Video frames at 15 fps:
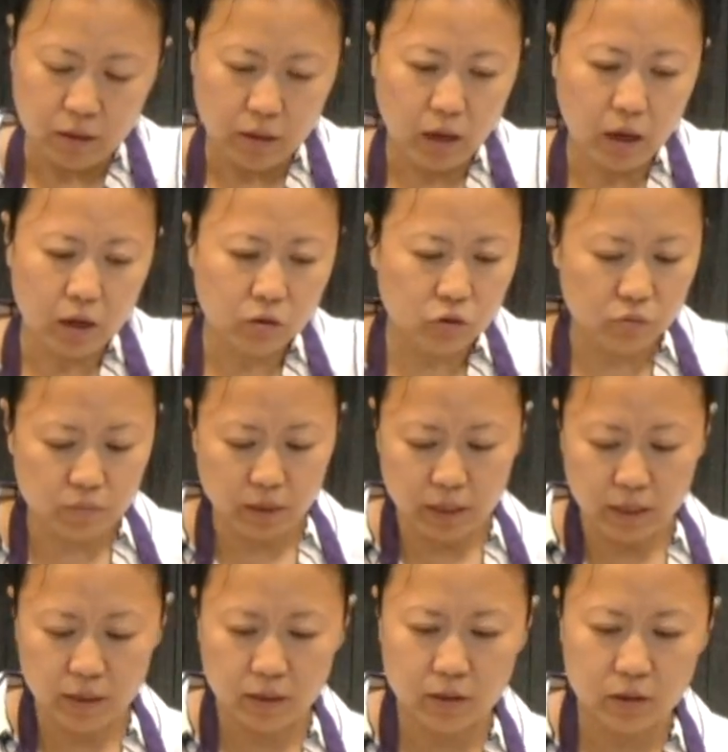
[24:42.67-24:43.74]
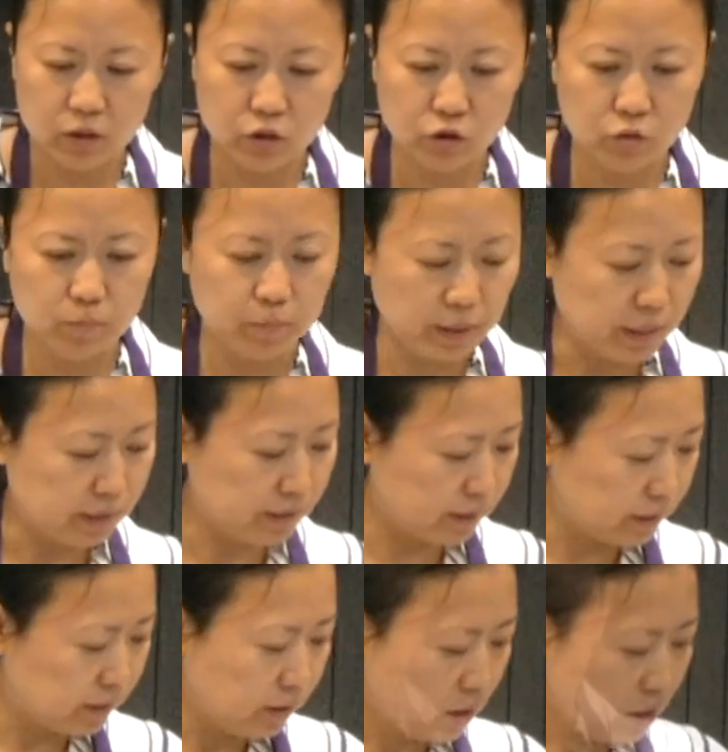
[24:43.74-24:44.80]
how to make the soup base.